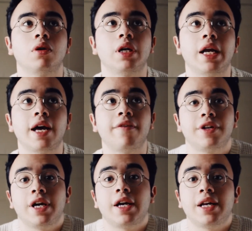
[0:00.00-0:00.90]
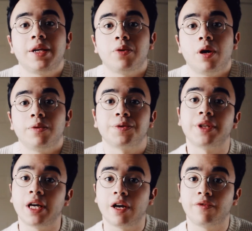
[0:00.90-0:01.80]
and I haven't had any problems
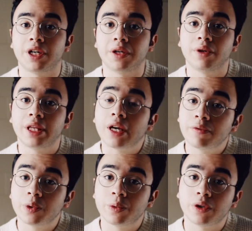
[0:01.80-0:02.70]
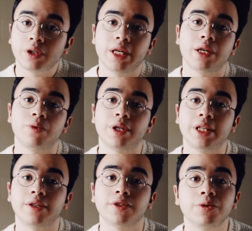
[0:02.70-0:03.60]
with it. I find it really comfortable and
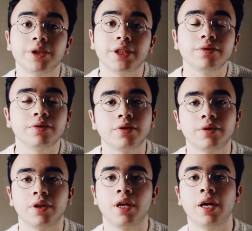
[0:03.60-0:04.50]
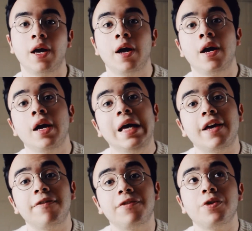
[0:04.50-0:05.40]
really intuitive.
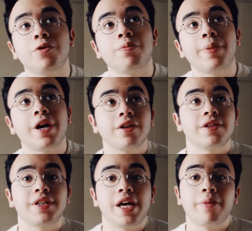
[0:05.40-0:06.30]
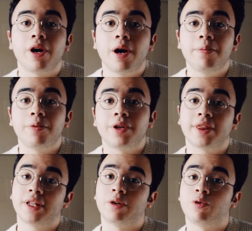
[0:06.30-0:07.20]
If you pair this camera up with
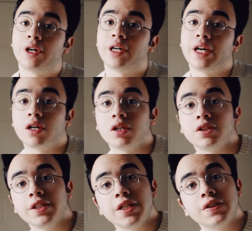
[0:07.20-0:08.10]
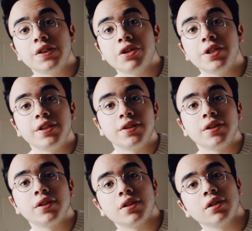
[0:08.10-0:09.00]
one of Nikon's E-series